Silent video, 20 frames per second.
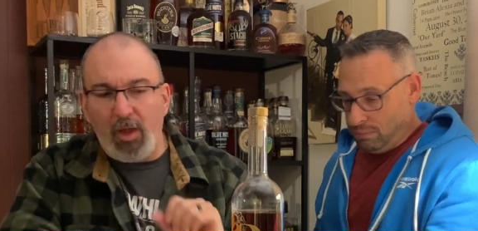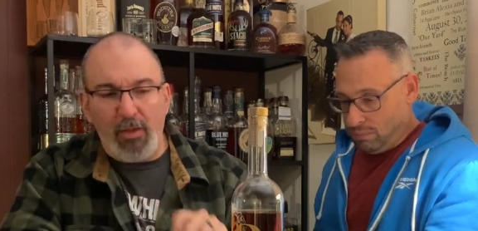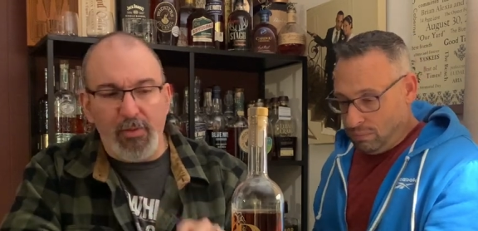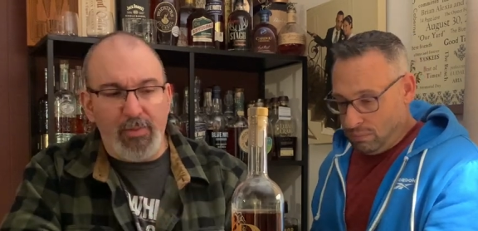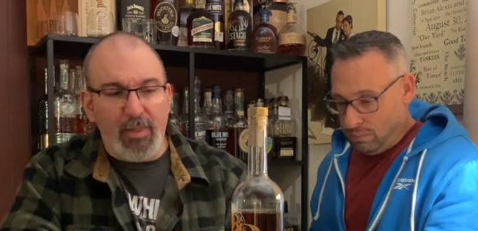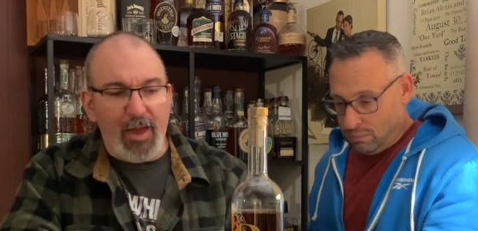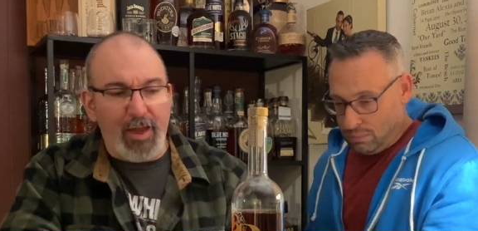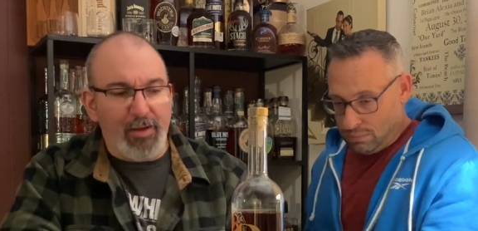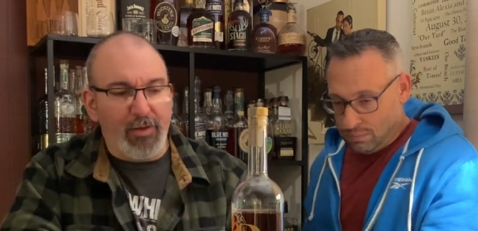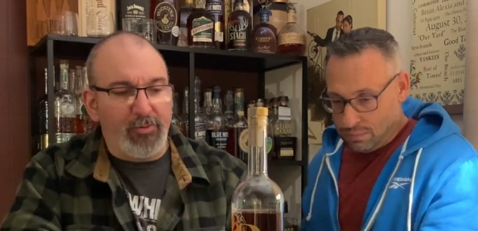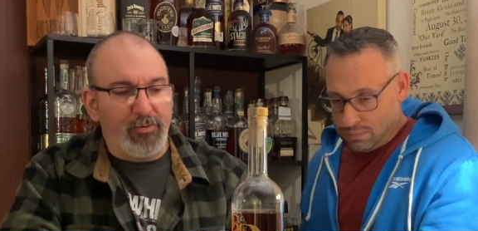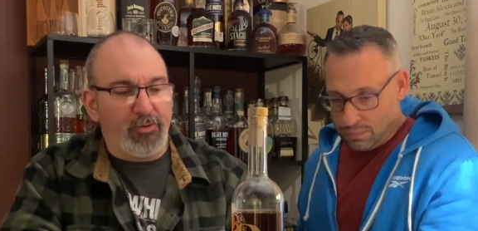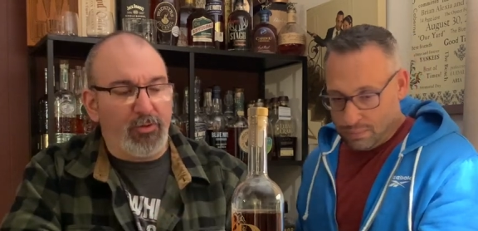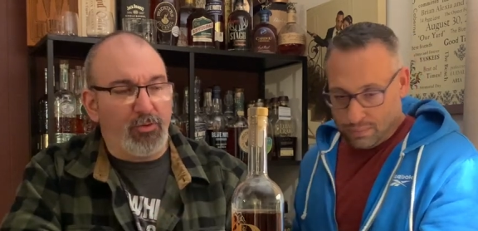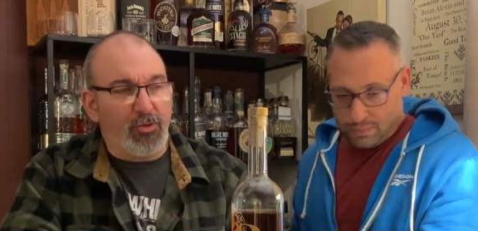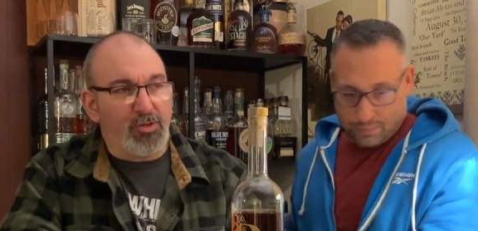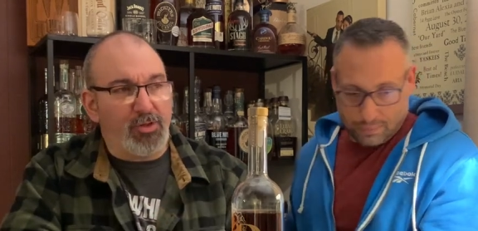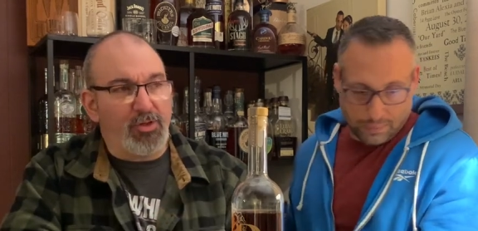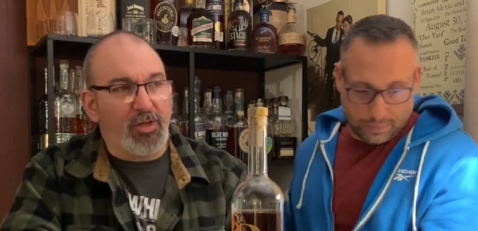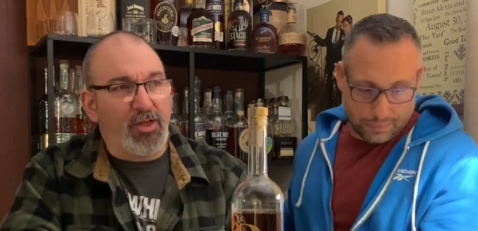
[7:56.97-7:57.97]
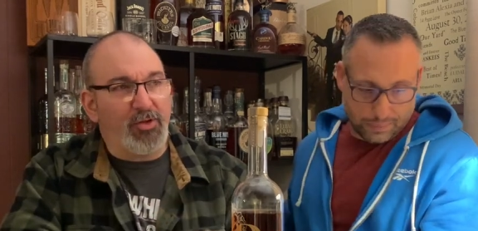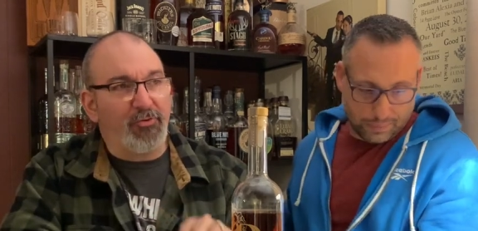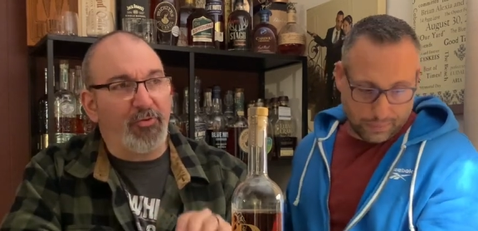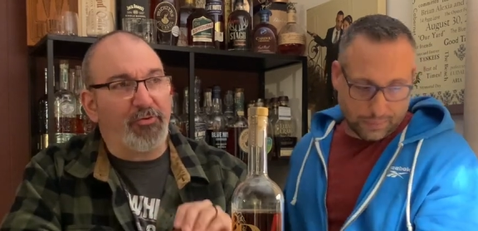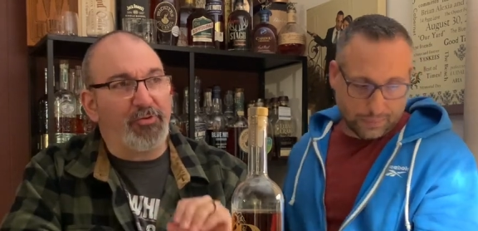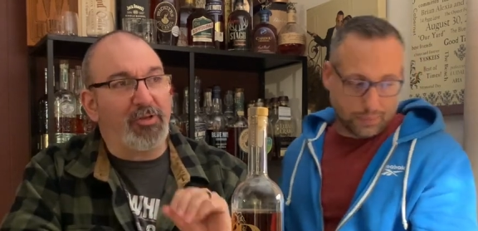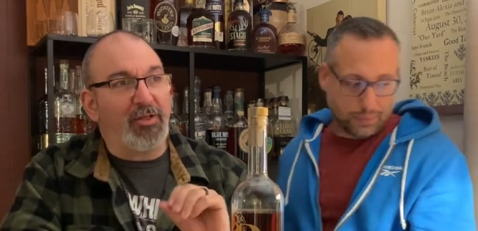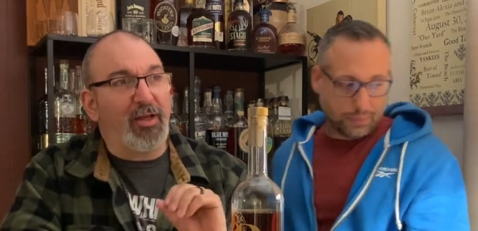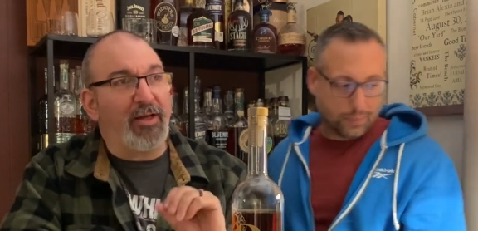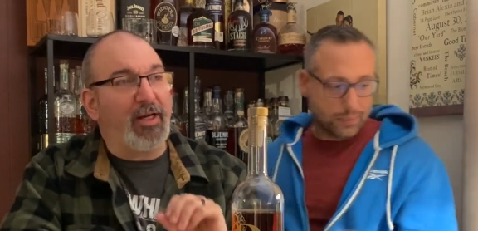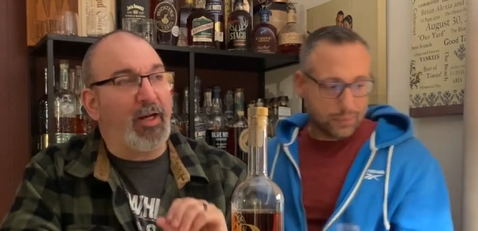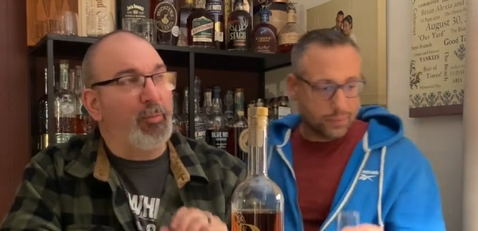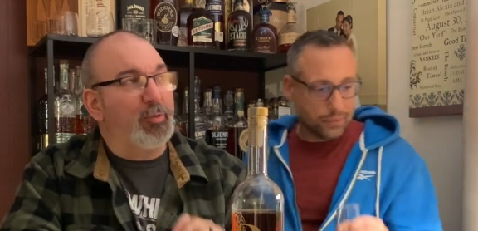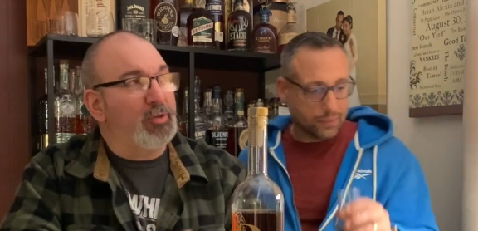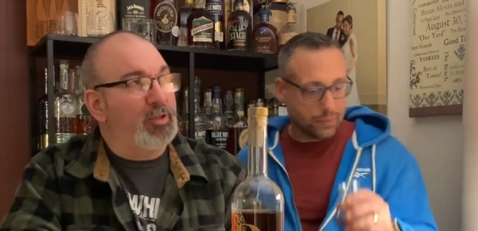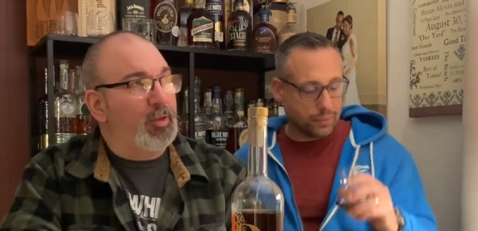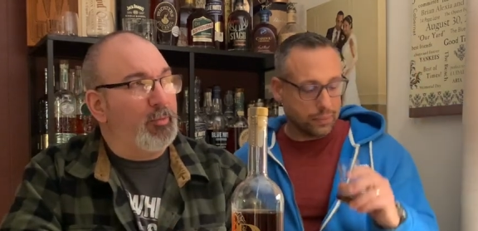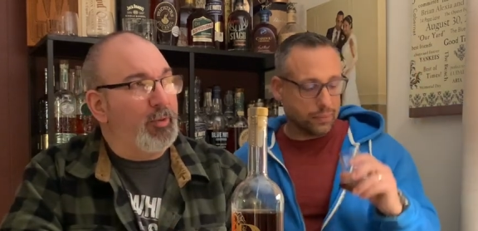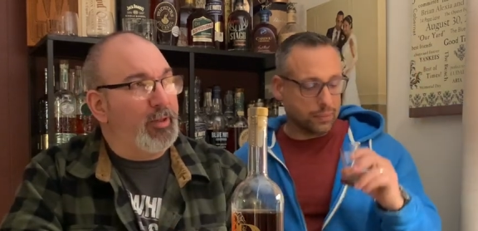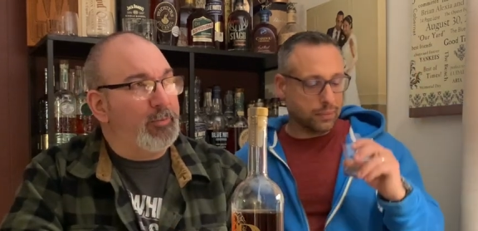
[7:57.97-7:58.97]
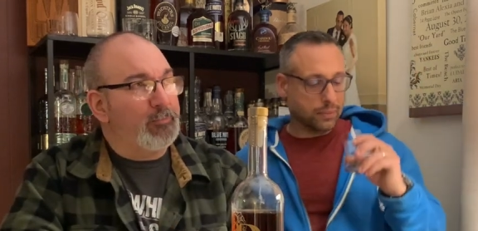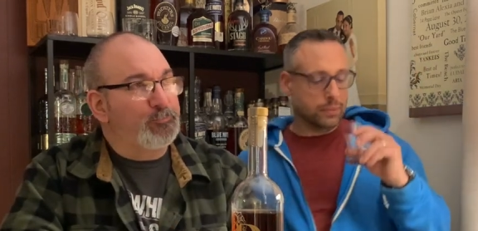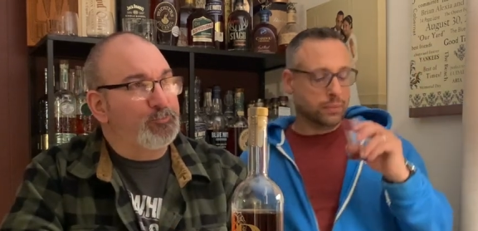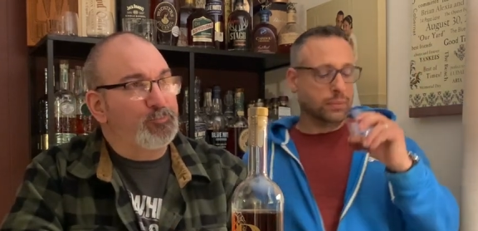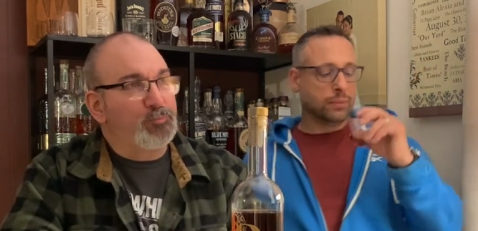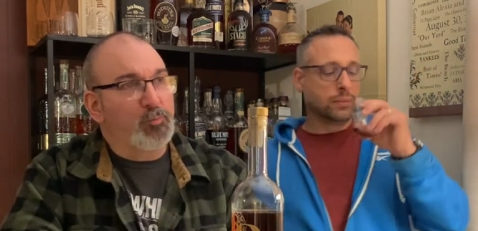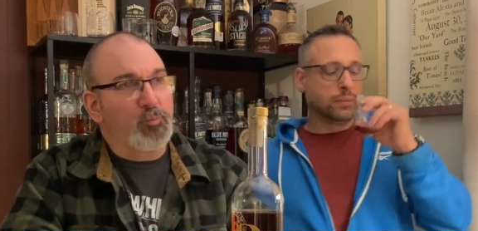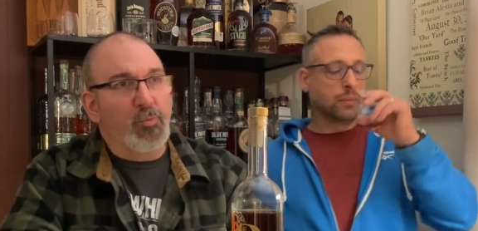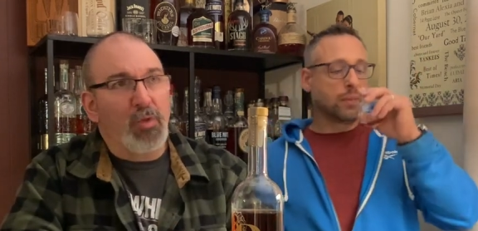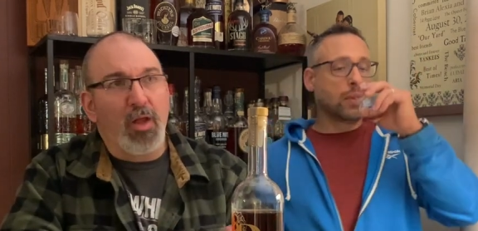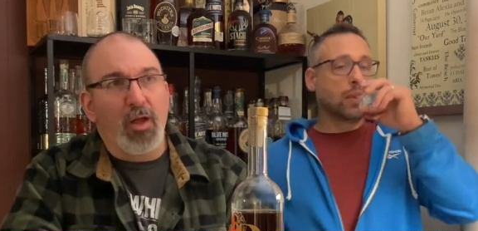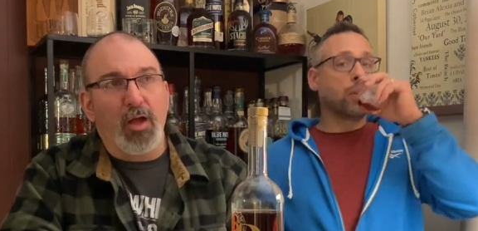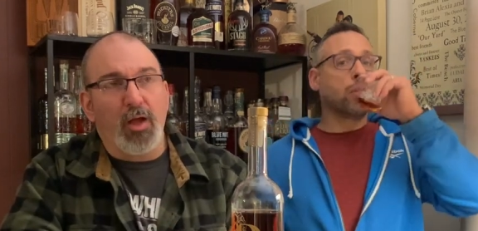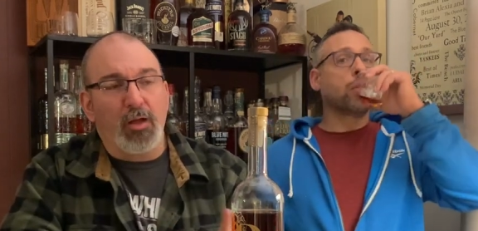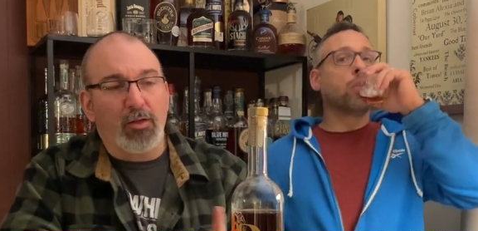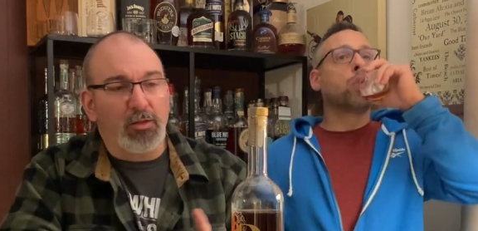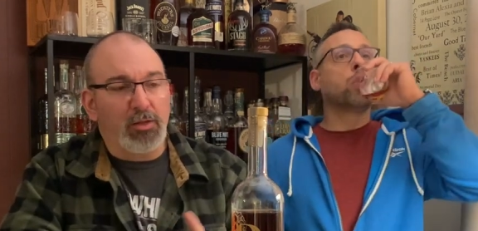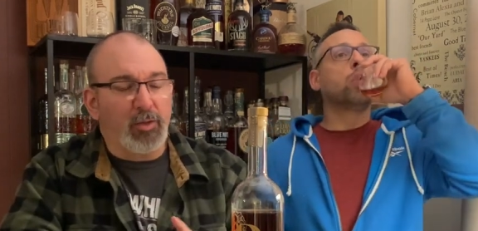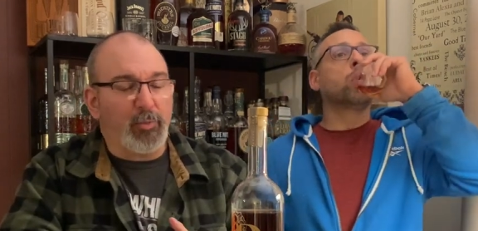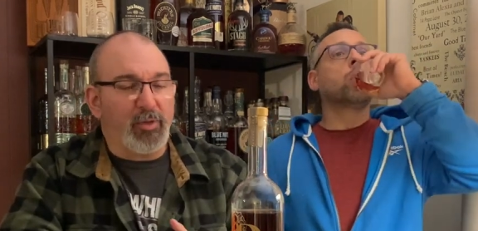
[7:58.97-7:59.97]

Speaker 1: that and those intense flavors lighten up a little bit. Mm -hmm. A little